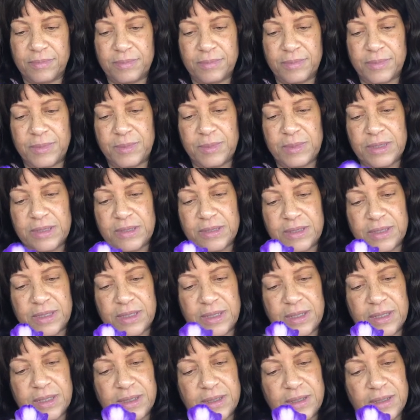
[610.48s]
let me
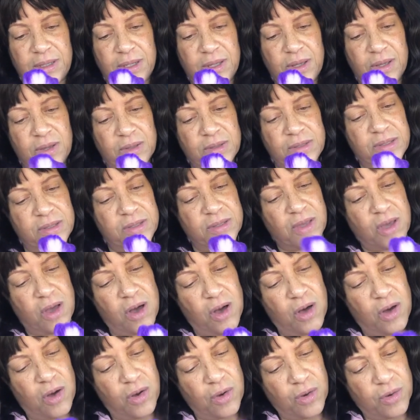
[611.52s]
see no this is
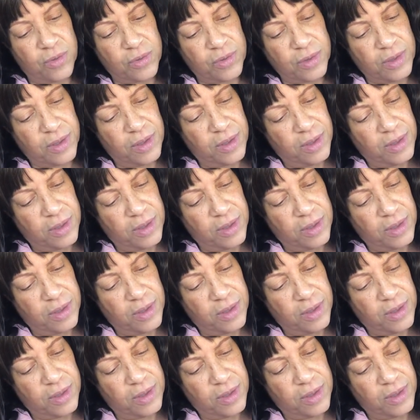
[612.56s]
called